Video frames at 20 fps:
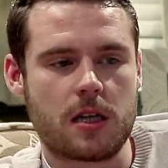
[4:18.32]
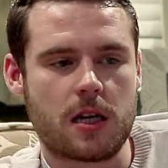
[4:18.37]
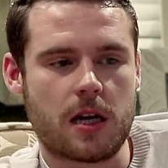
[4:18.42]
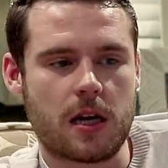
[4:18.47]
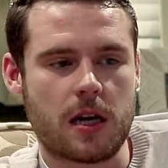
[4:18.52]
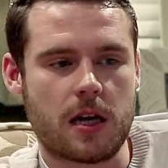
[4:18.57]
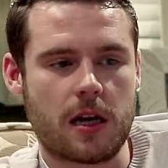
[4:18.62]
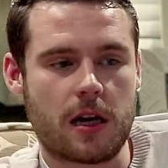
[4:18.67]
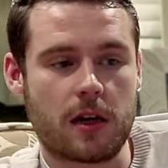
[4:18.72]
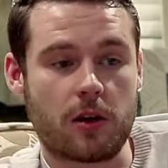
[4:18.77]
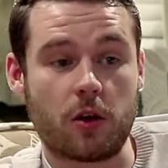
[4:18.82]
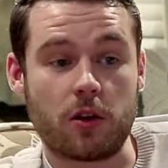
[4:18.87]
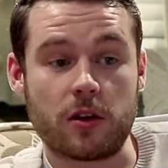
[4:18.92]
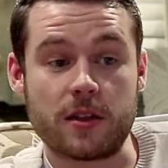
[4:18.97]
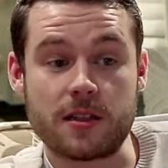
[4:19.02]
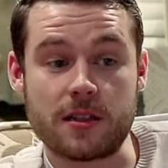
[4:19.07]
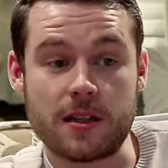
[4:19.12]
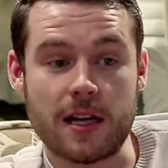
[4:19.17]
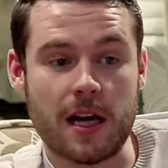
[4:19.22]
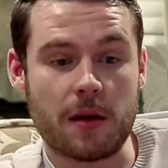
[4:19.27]
Uh, and all
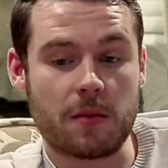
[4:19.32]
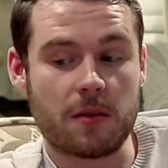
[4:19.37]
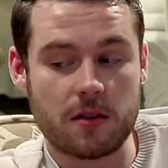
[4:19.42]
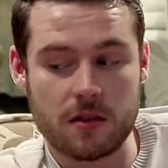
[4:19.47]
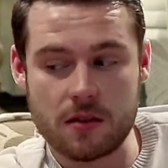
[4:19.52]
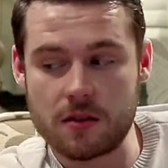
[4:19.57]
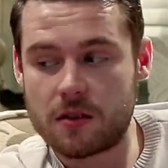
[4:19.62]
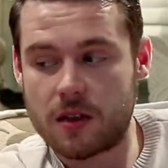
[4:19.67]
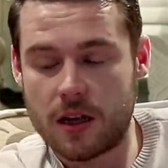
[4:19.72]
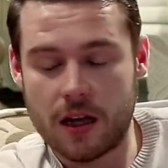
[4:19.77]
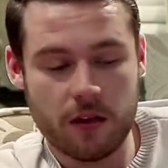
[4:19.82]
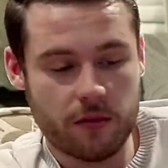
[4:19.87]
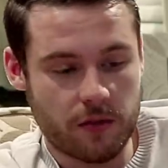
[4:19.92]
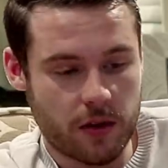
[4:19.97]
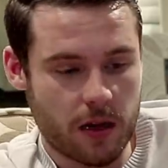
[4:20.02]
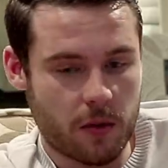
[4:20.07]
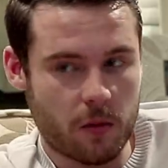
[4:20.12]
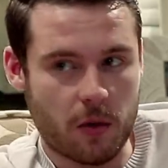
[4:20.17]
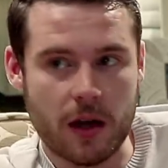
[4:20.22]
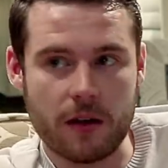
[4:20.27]
this time he's kind of
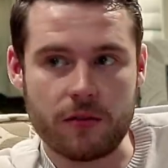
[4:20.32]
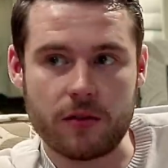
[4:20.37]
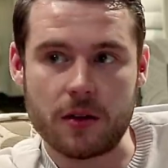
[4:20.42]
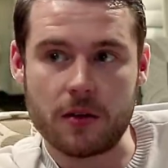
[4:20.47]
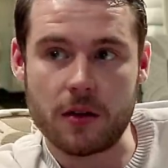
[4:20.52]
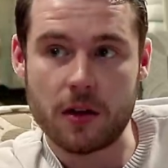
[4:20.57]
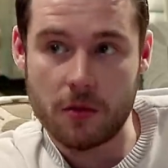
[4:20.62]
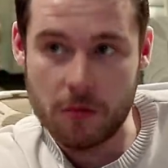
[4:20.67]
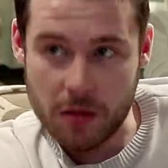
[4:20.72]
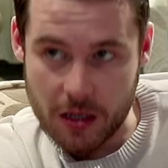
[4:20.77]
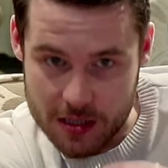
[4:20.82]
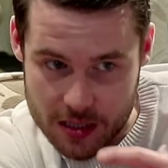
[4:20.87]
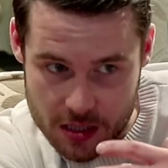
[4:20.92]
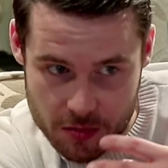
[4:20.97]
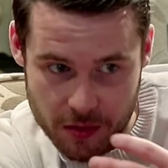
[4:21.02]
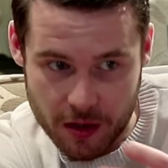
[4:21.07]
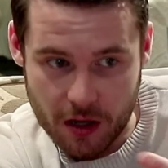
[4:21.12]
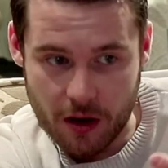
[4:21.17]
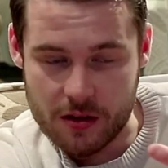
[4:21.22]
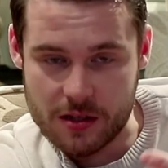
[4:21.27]
yeah whatever you know because
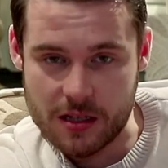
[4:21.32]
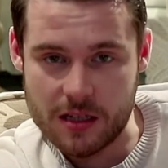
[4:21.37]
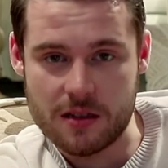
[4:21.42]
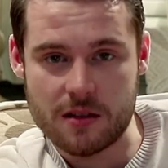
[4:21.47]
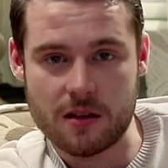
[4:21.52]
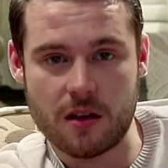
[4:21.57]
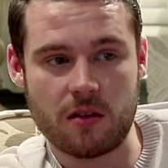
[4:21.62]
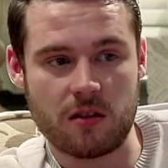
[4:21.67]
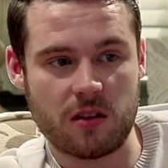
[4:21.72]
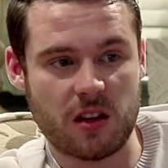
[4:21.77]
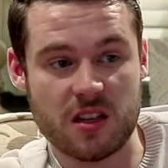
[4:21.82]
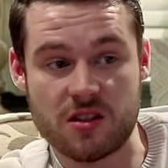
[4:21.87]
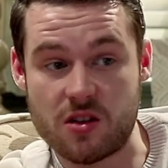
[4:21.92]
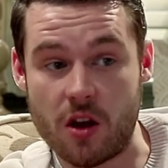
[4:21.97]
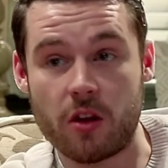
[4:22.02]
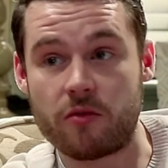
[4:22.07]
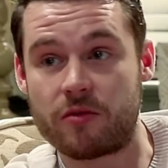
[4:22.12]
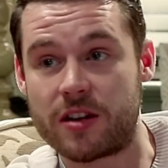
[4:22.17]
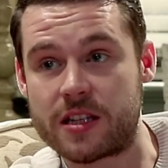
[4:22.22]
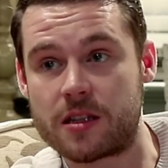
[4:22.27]
it's because he's going that's
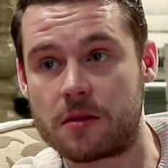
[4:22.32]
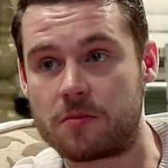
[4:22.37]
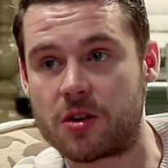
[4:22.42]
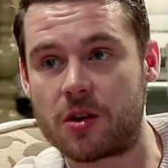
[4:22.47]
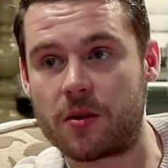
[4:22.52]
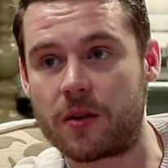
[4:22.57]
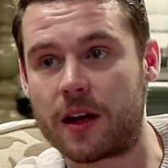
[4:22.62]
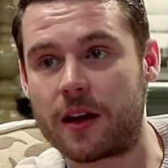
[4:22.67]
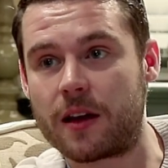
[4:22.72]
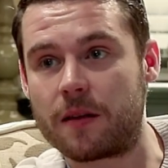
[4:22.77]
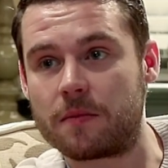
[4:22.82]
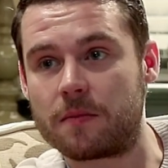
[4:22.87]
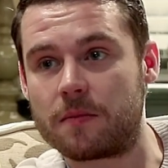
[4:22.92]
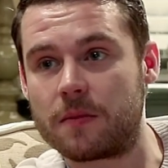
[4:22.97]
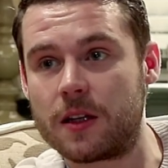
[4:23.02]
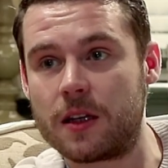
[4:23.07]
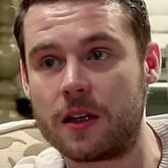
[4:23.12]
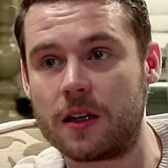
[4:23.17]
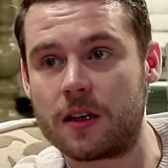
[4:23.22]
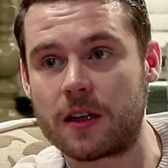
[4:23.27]
not the reason I'm doing it. I'm,
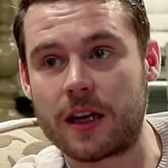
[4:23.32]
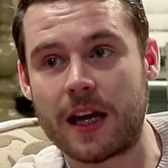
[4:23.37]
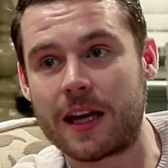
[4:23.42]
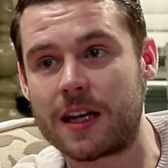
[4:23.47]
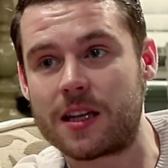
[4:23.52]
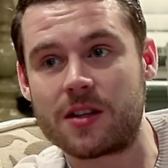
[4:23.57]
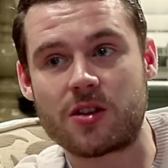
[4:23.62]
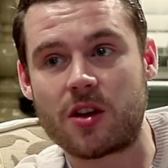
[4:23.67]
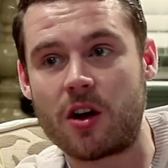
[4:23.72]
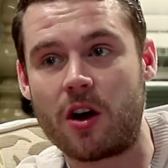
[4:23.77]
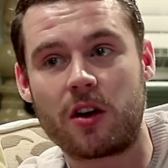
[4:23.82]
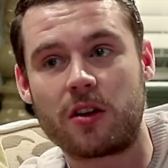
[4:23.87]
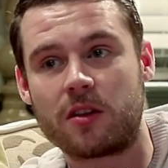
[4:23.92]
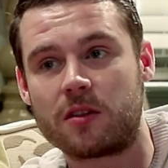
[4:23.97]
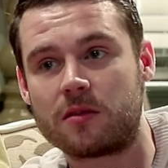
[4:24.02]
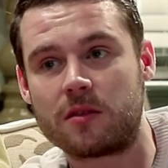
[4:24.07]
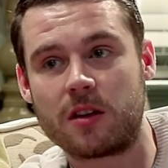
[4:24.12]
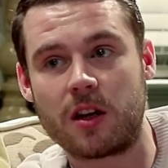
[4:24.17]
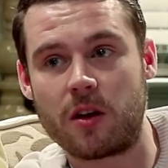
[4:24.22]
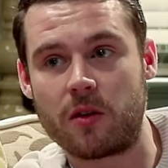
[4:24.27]
Katie's gone
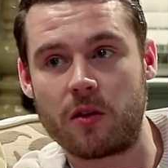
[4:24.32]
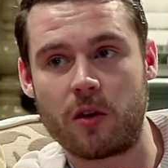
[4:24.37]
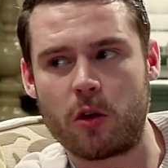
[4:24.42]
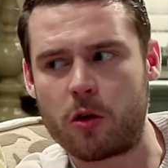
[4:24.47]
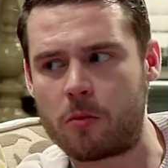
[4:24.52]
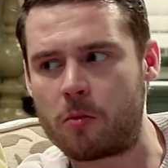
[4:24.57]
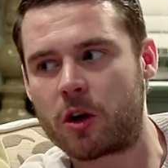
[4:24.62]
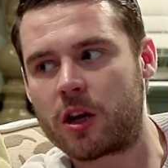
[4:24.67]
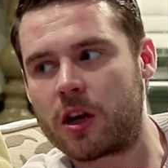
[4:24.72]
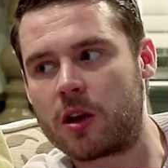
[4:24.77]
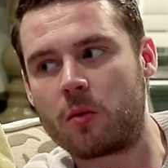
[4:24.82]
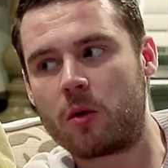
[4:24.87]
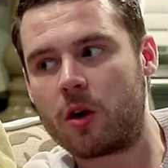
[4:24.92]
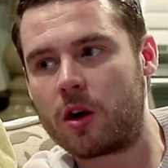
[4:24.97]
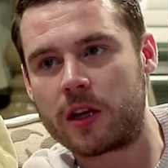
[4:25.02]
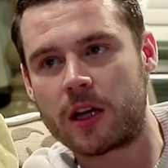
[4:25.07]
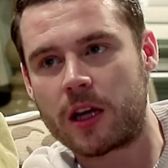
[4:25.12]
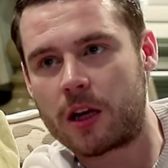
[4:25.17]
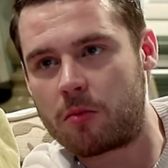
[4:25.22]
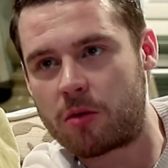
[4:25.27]
and you know all the money in the
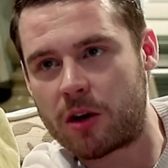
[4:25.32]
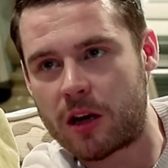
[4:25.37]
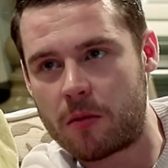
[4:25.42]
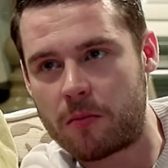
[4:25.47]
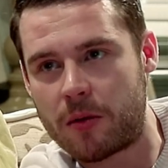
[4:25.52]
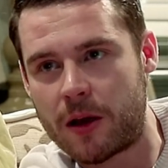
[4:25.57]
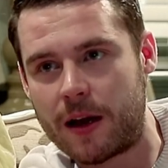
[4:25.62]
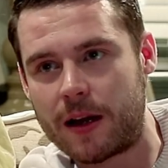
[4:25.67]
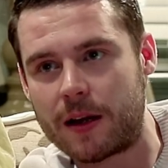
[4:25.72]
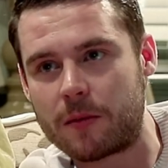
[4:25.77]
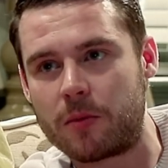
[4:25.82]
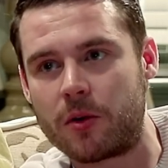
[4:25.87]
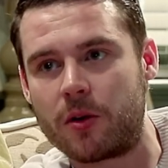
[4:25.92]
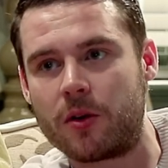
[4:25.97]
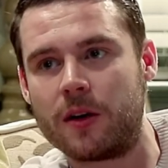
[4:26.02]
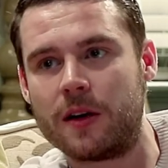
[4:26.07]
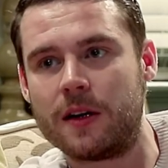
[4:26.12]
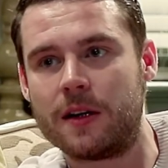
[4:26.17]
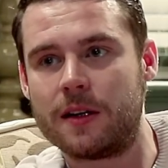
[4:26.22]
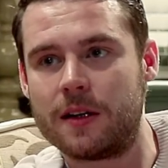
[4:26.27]
world ain't going to bring her back,
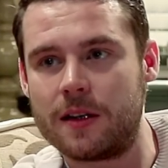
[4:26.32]
but